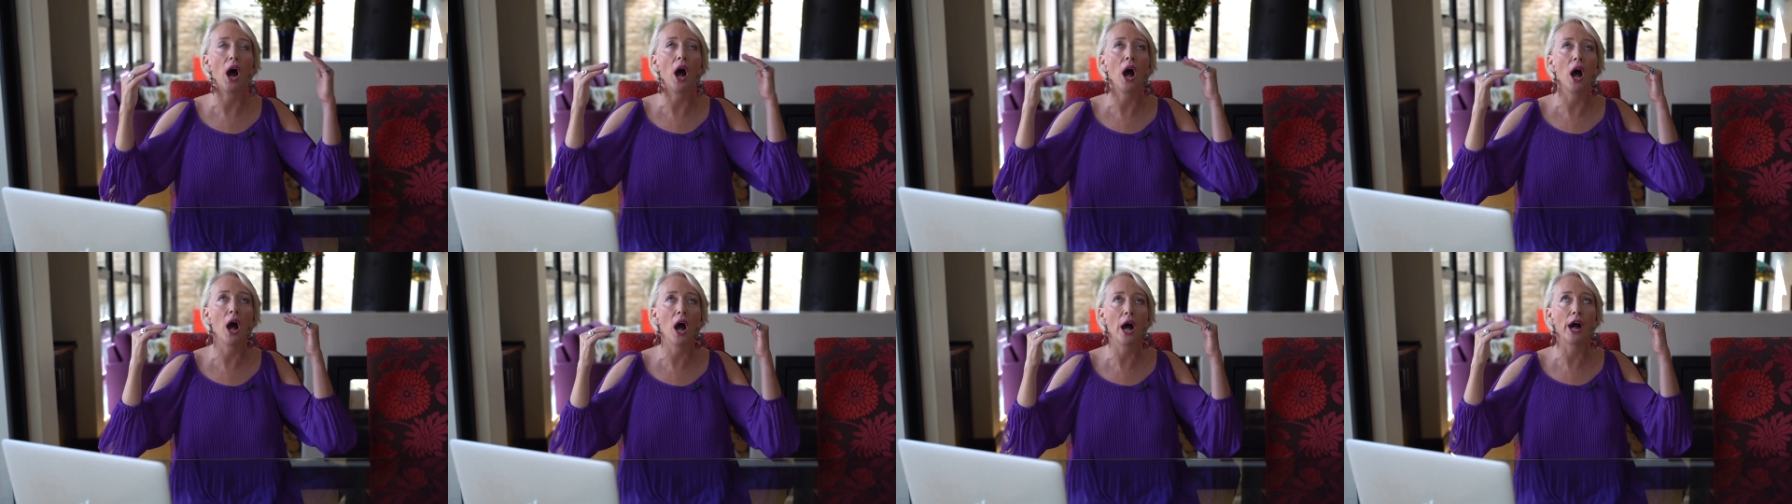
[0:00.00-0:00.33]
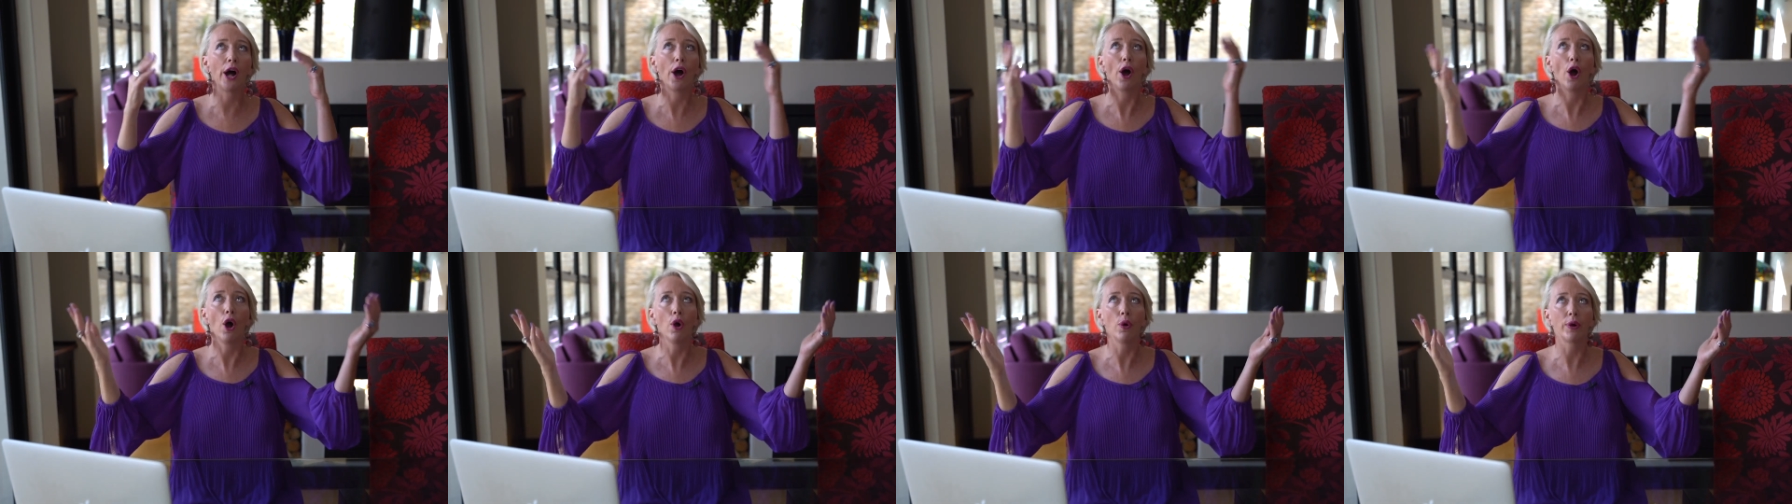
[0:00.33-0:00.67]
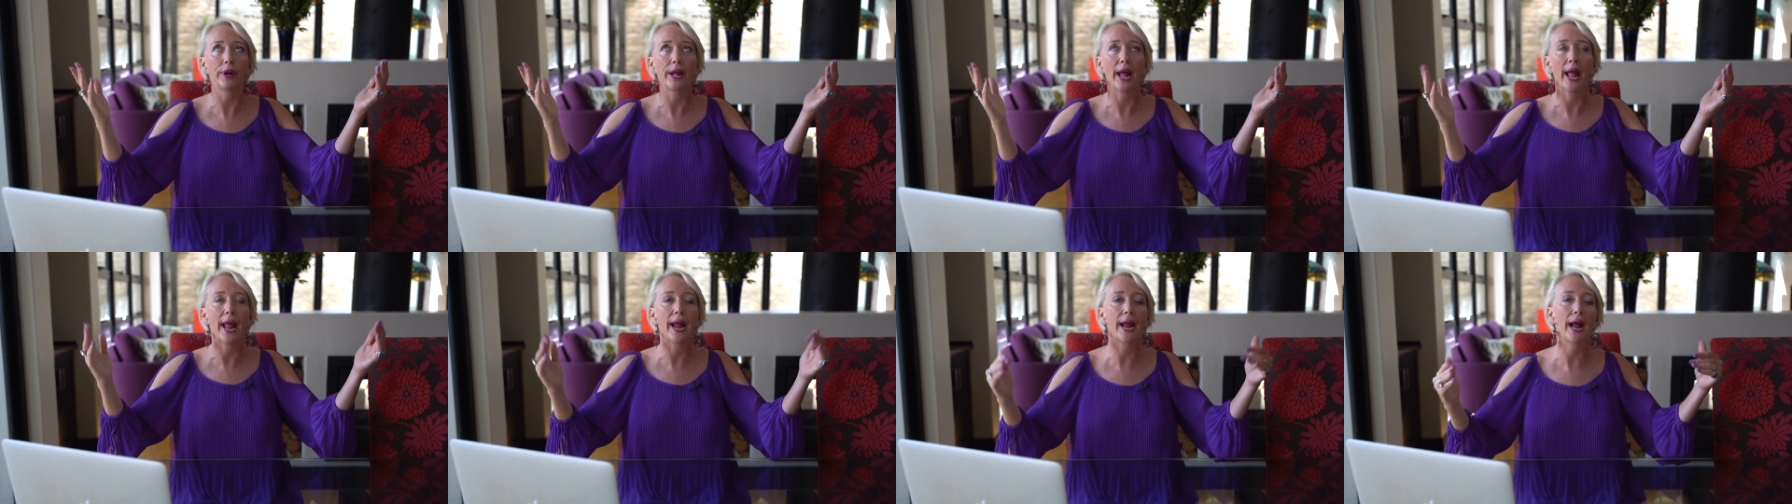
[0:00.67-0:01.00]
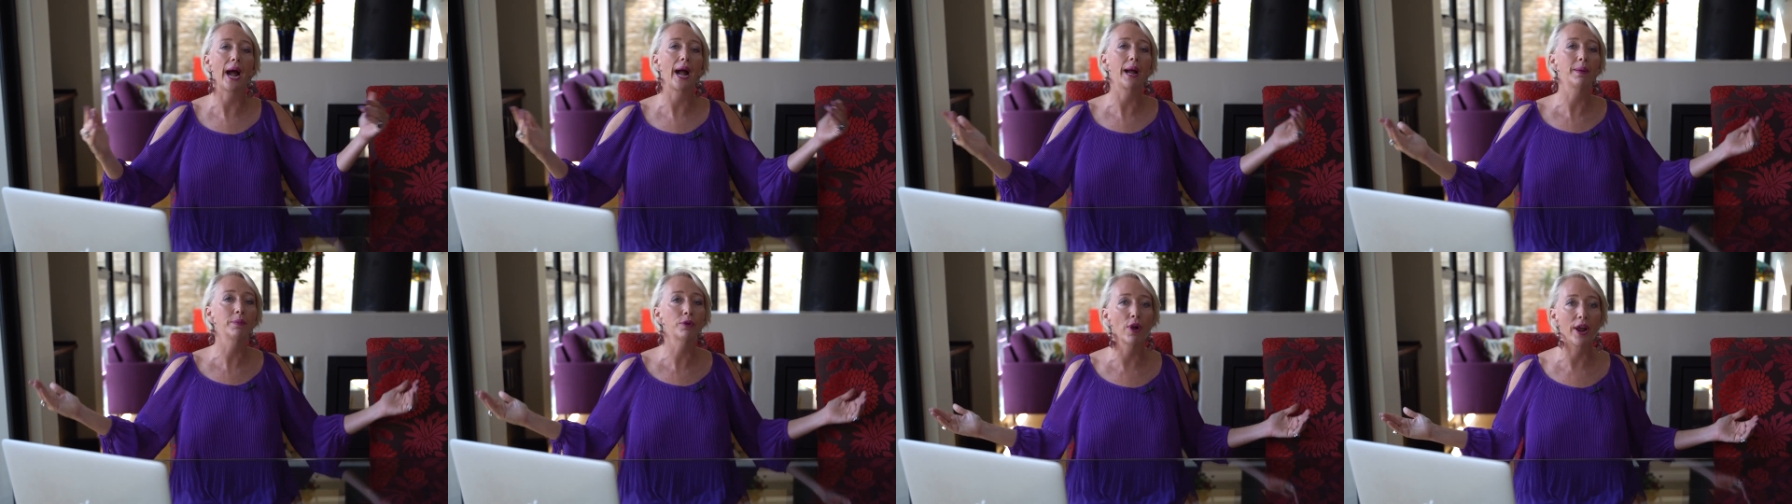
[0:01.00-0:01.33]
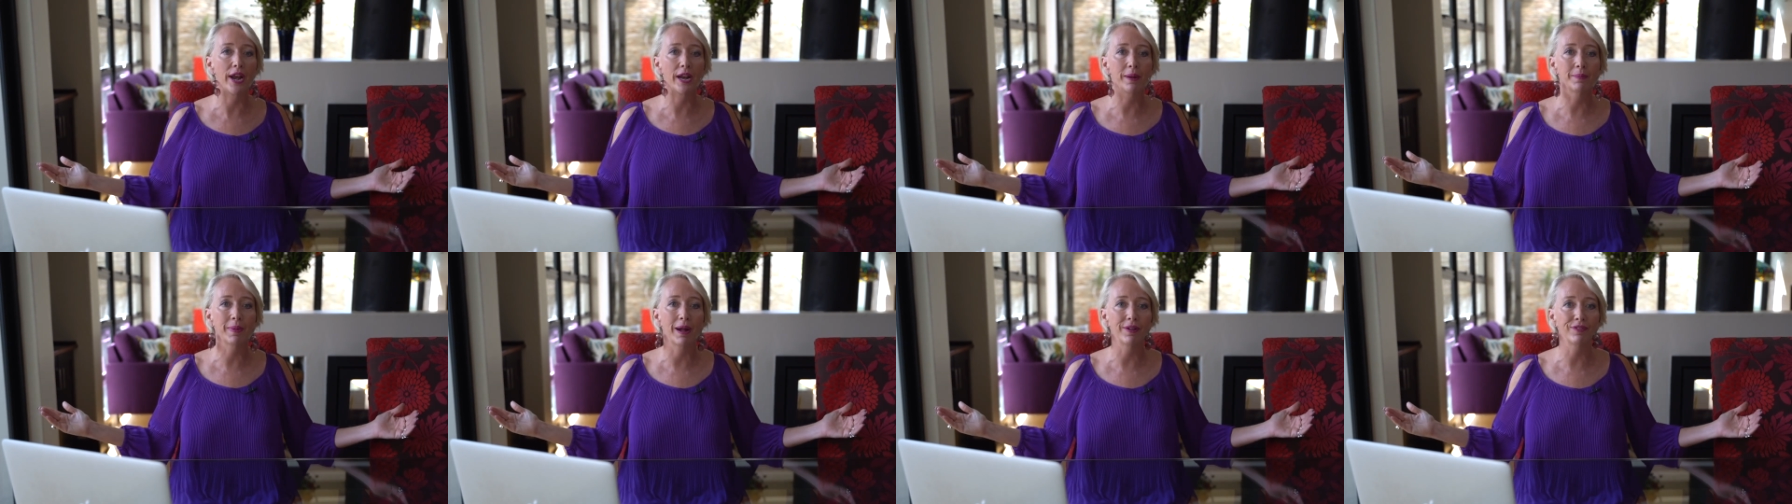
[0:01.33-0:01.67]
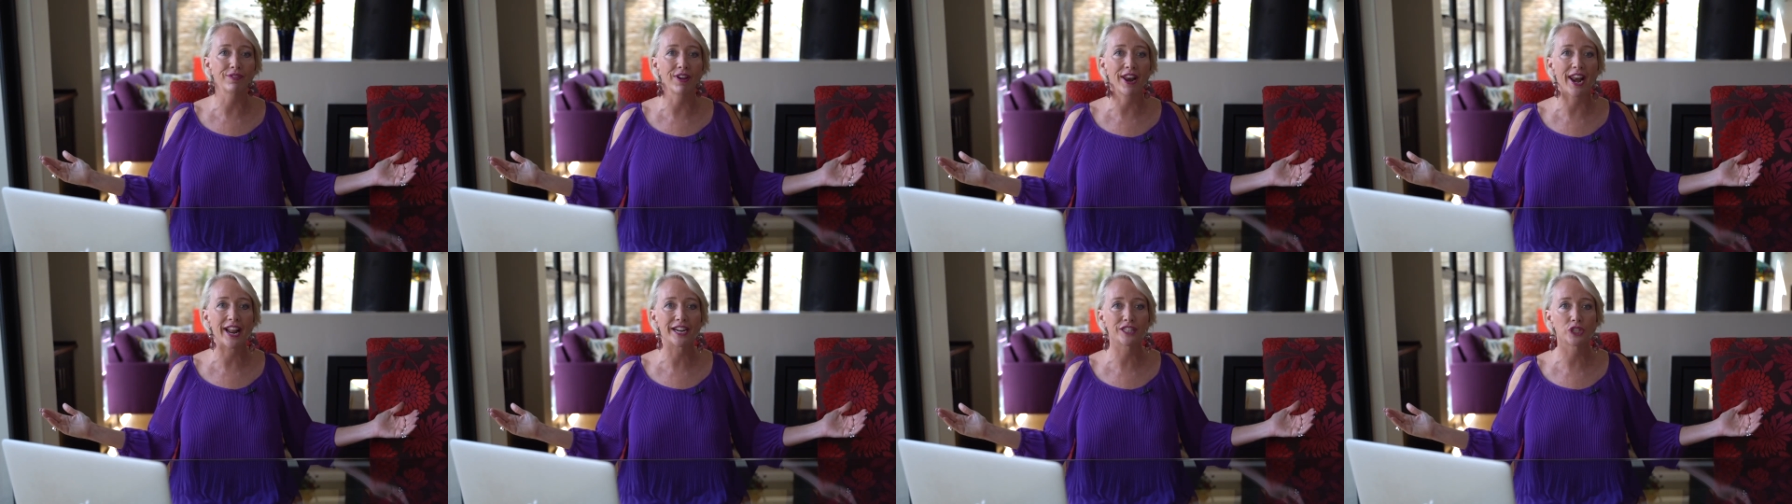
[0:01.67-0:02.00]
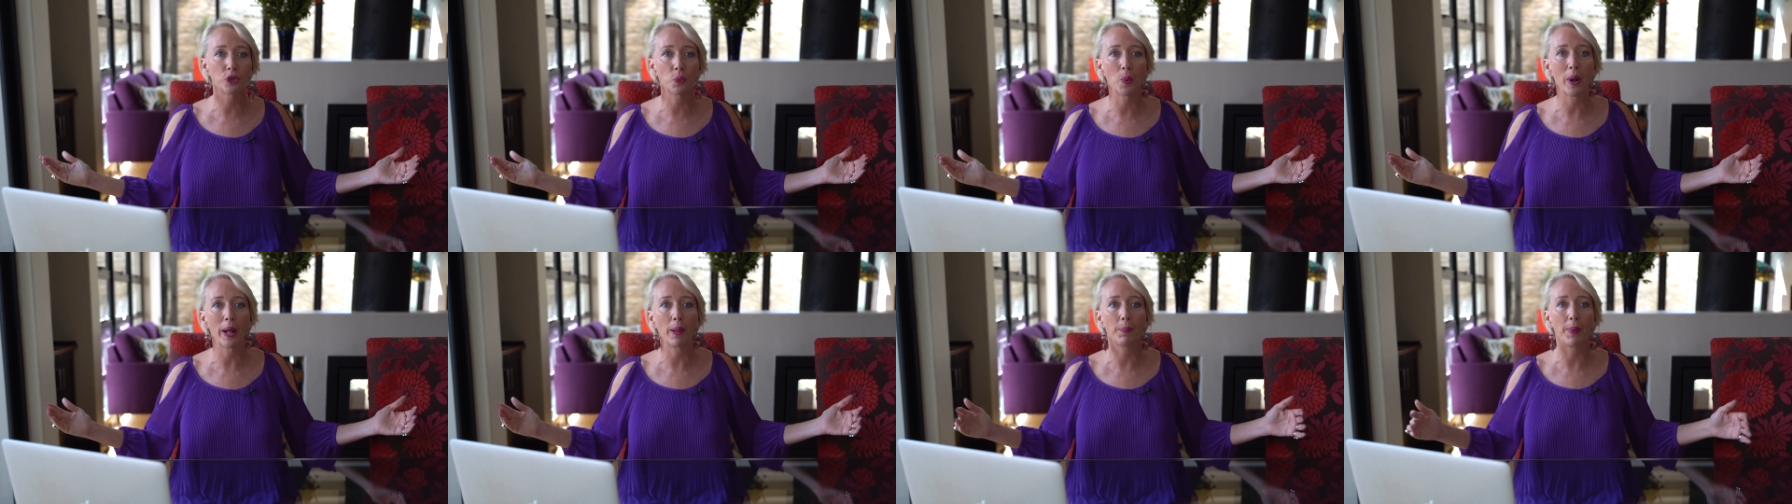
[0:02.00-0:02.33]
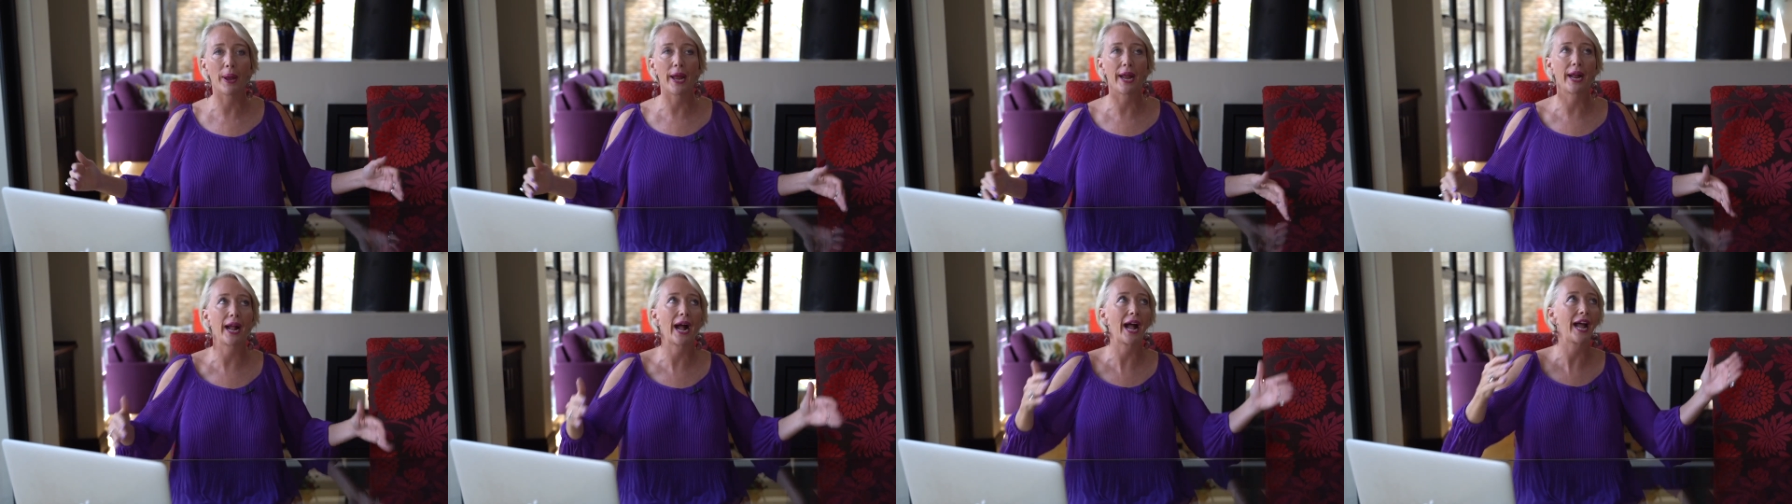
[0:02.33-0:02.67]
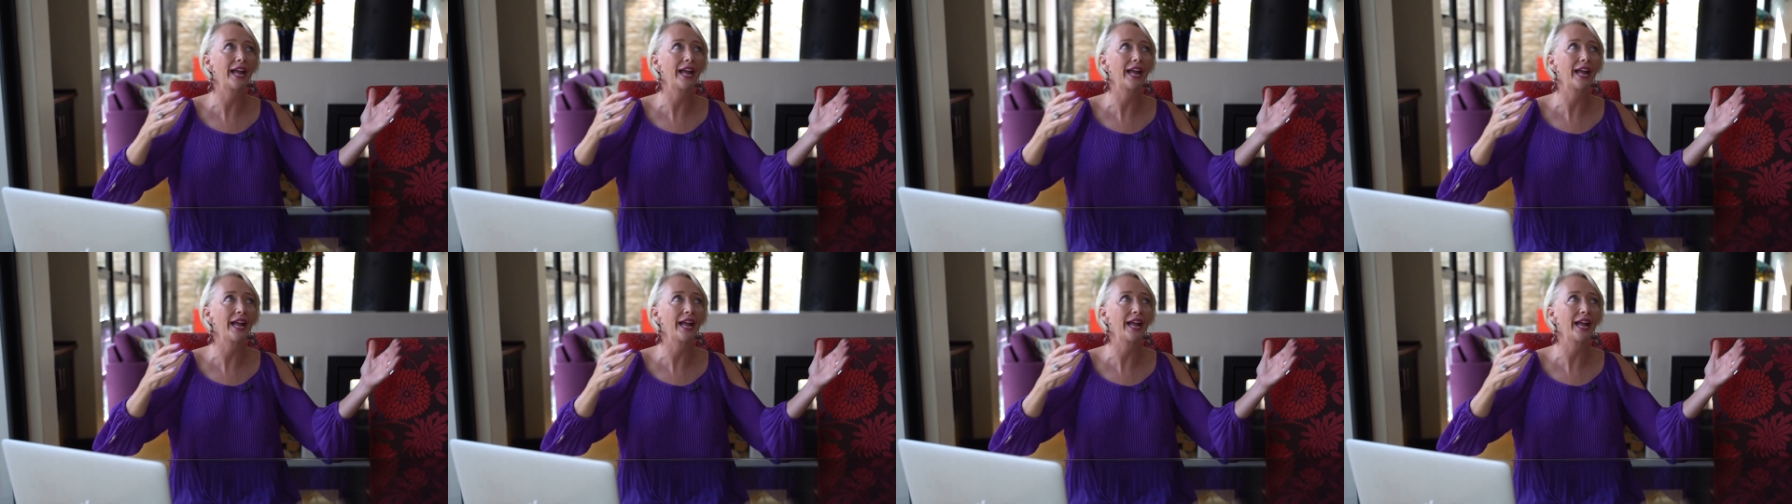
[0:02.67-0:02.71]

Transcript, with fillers: Ah, okay, I'm creating my financial well being.